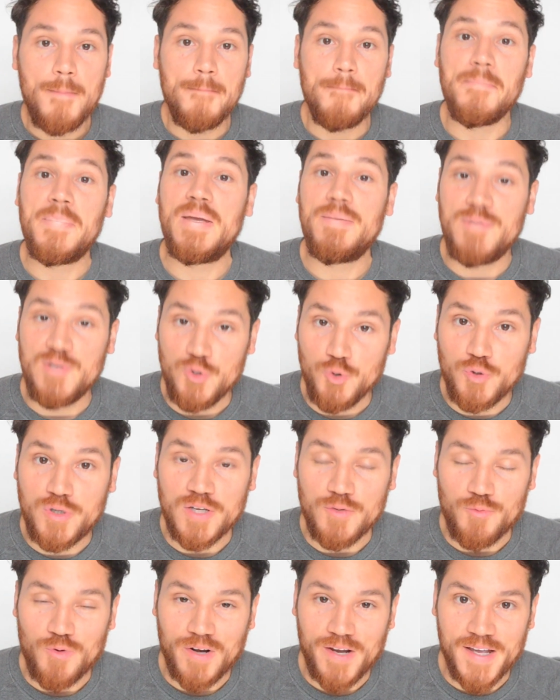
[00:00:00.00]
Maybe you
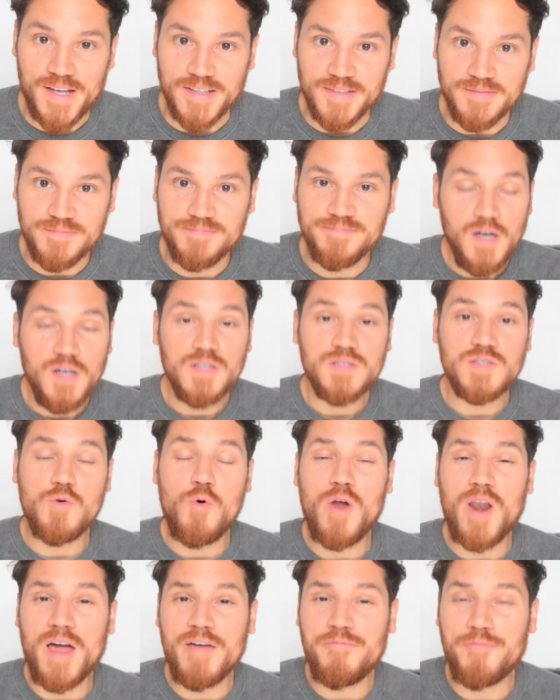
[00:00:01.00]
can relate. So
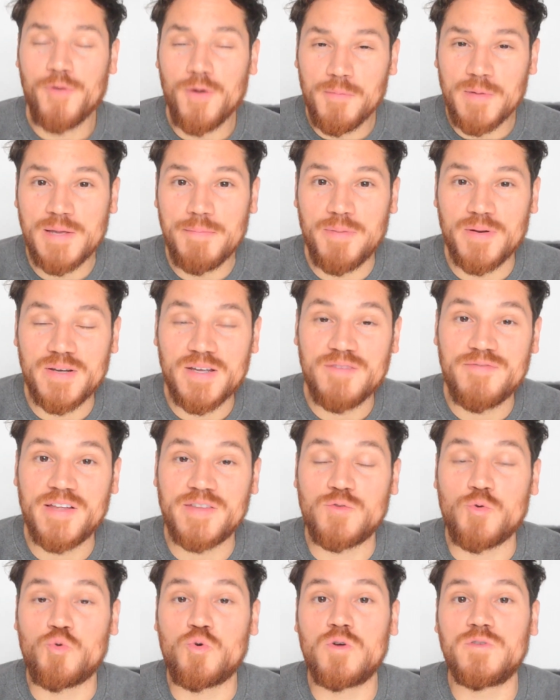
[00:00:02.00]
while I firmly believe
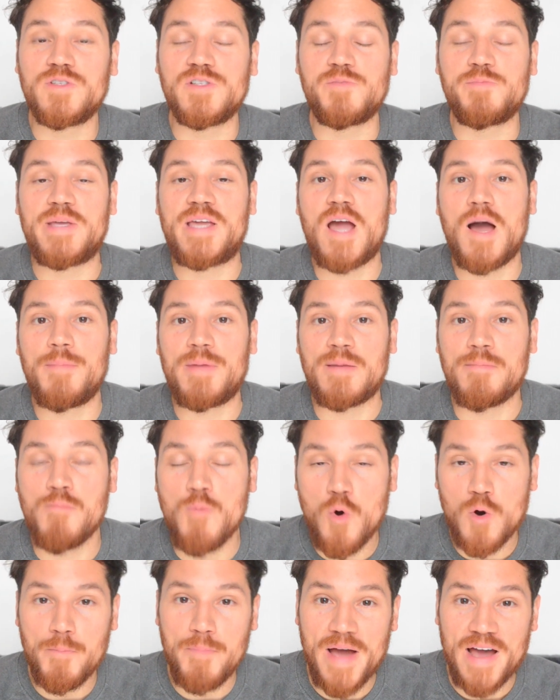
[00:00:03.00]
that the world is becoming
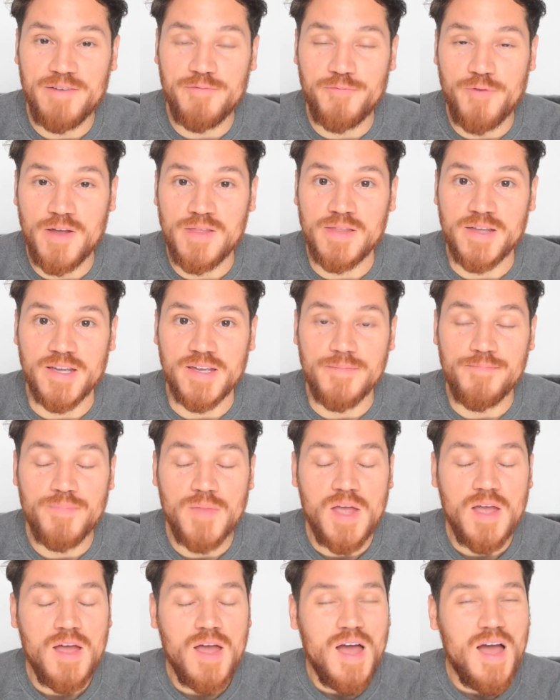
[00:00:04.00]
more pet friendly,
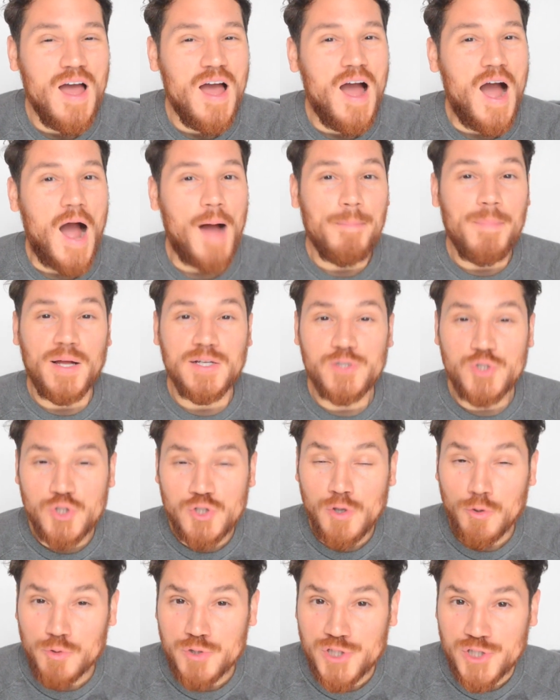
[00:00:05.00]
I'm not
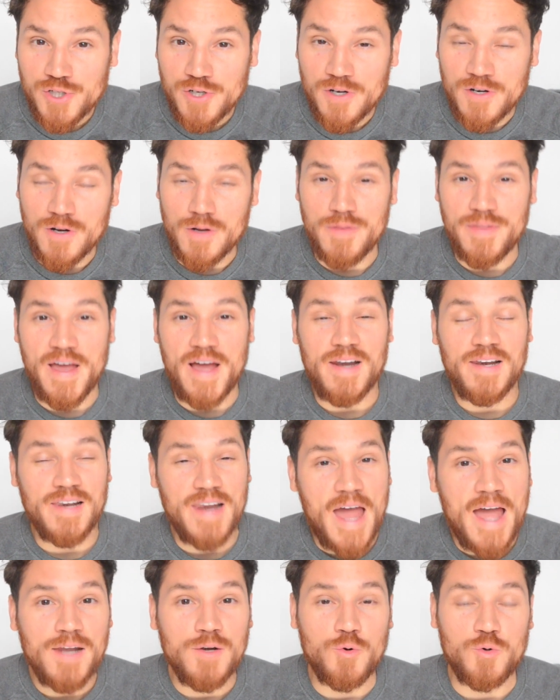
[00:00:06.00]
so sure that
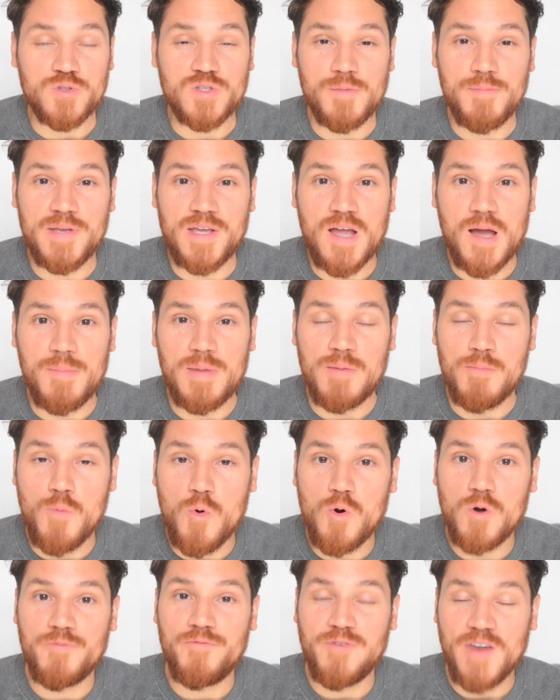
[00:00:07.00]
landlords are becoming
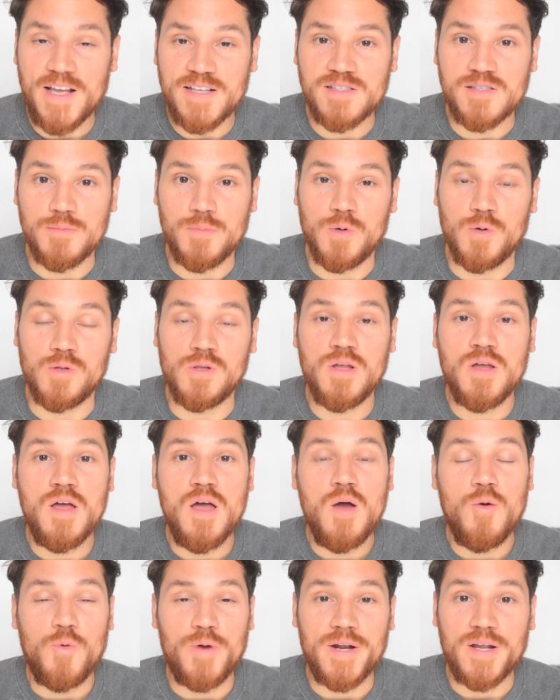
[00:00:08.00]
more flexible
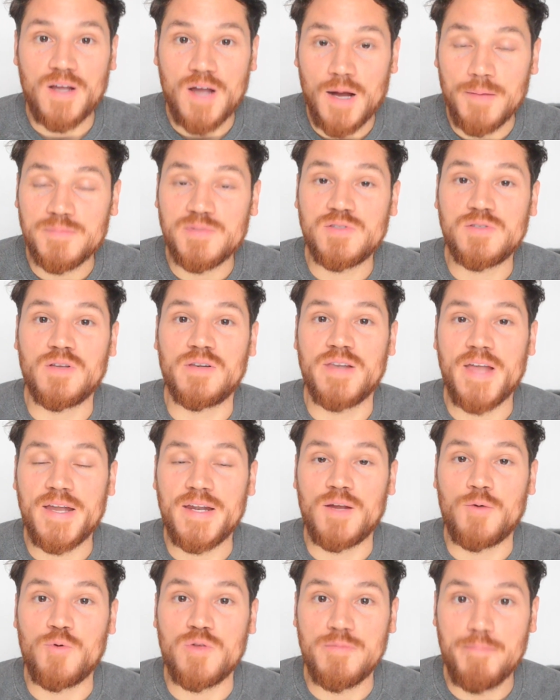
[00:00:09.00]
when it comes to
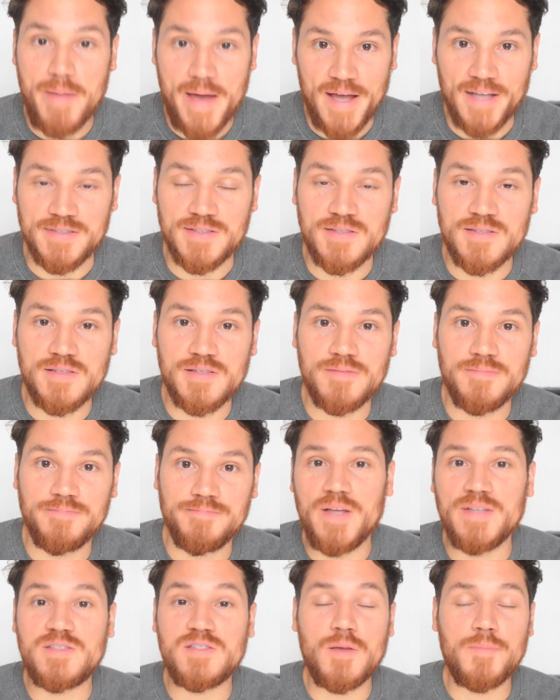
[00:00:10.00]
letting with pets.
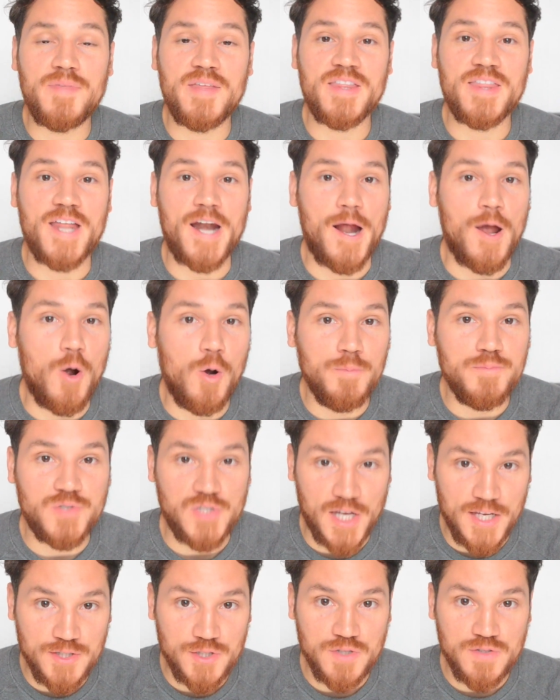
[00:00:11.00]
It's something that I hope
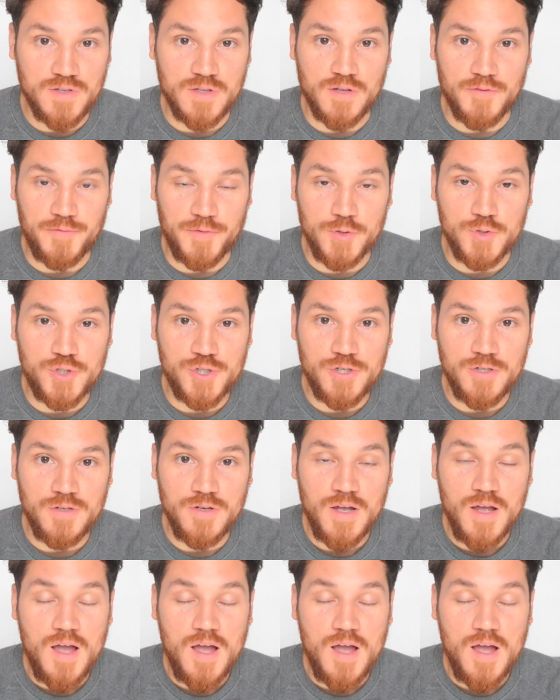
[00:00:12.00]
changes in the future,